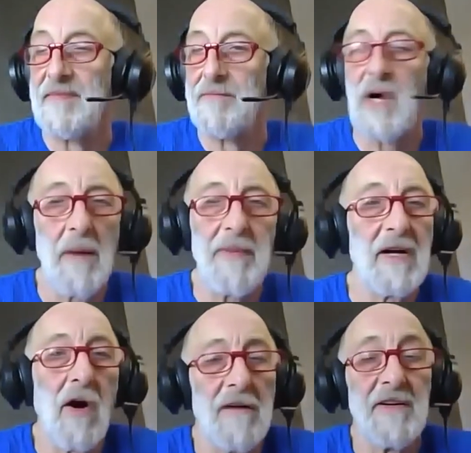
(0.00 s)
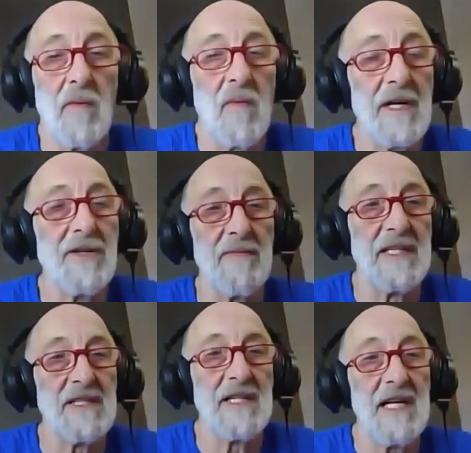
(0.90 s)
popping off in
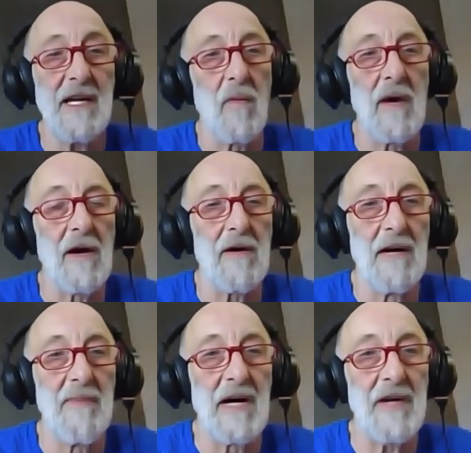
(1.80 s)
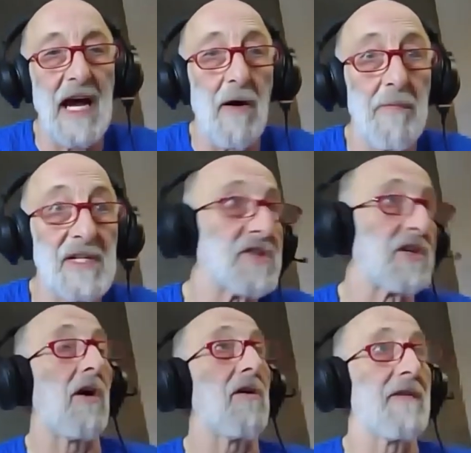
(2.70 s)
wonderment anywhere about how
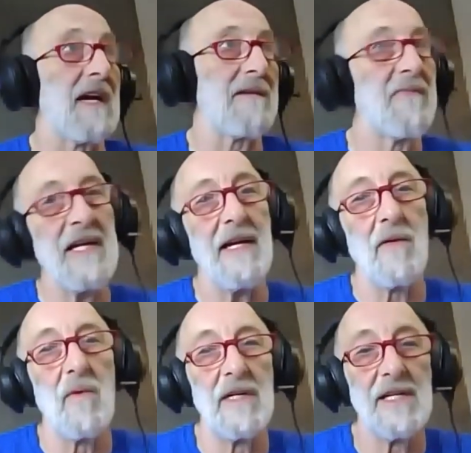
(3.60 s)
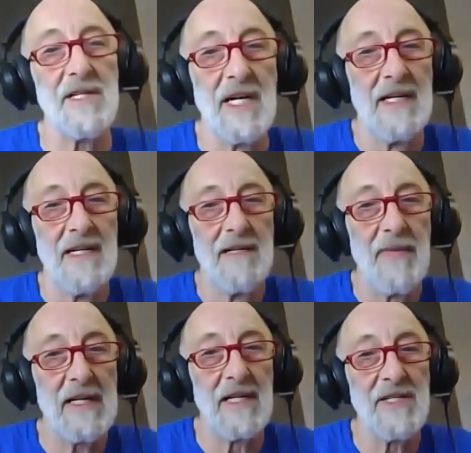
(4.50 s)
bizarre that being was,
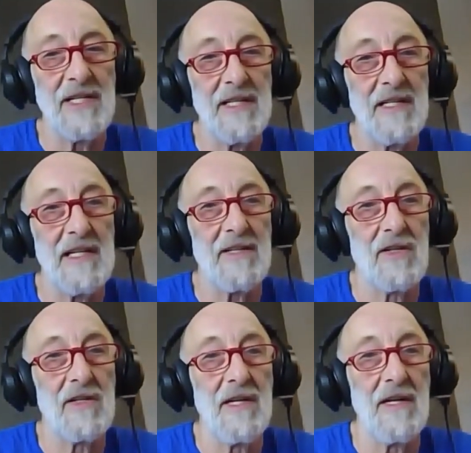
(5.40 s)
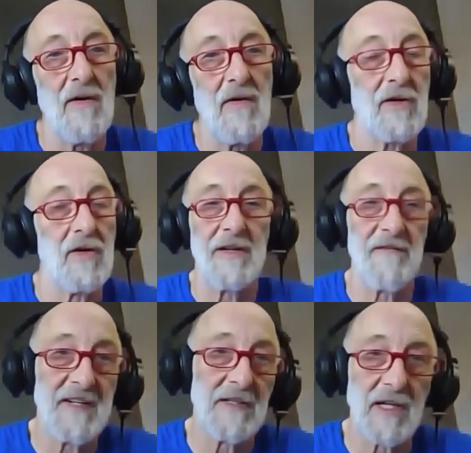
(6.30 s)
because it couldn't
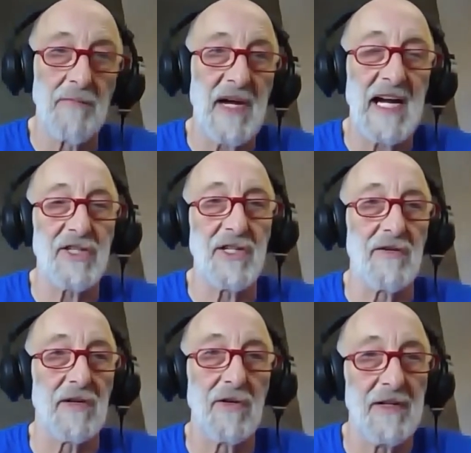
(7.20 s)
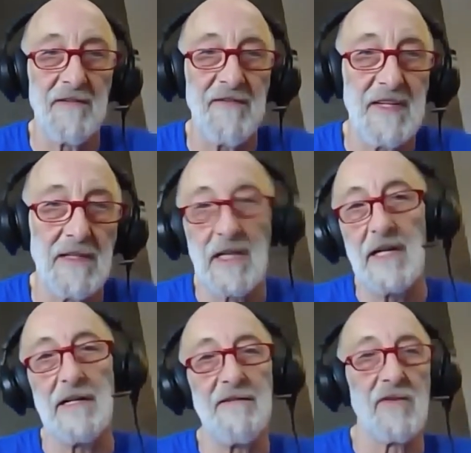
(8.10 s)
feel compassion, or it couldn't feel
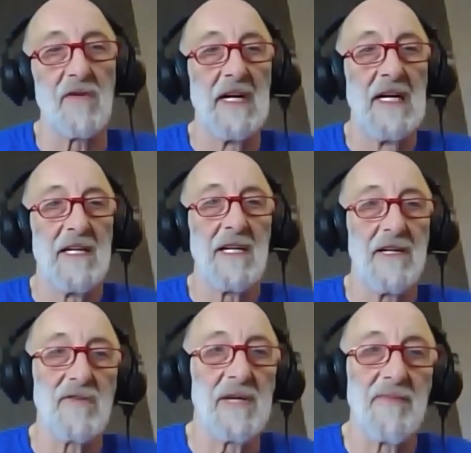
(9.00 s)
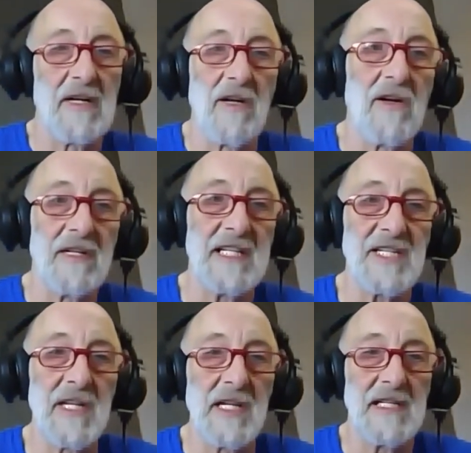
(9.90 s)
love, or something along
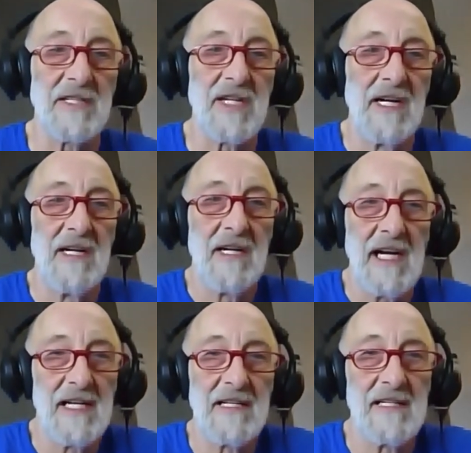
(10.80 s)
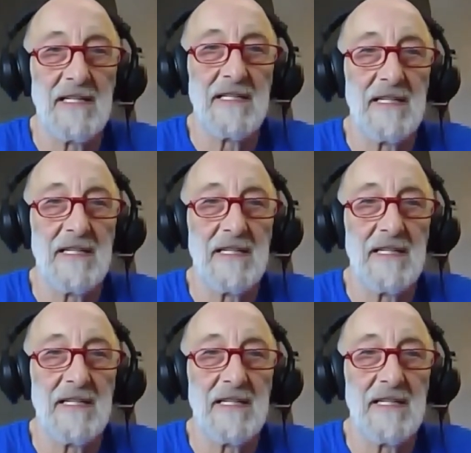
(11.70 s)
these lines. And a